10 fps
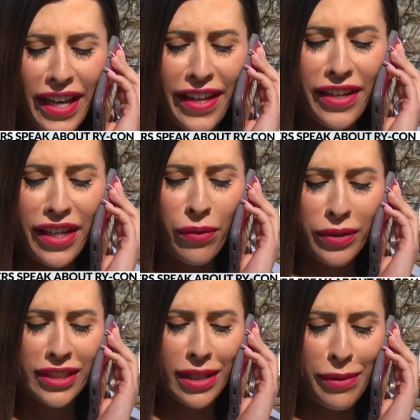Kennedy
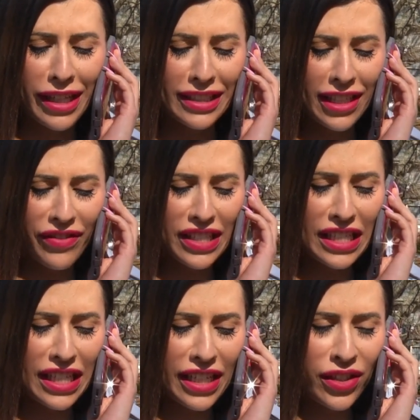with CBS
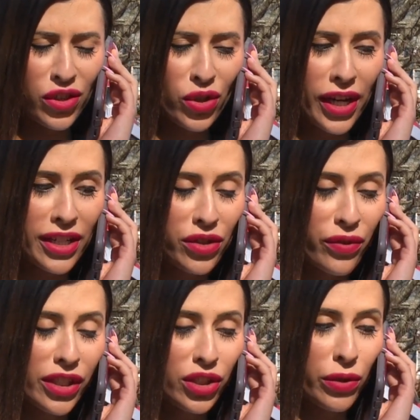17 trying
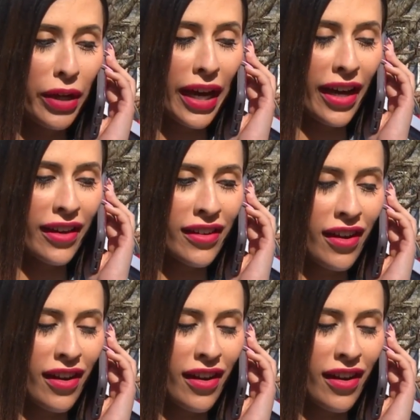to reach you again.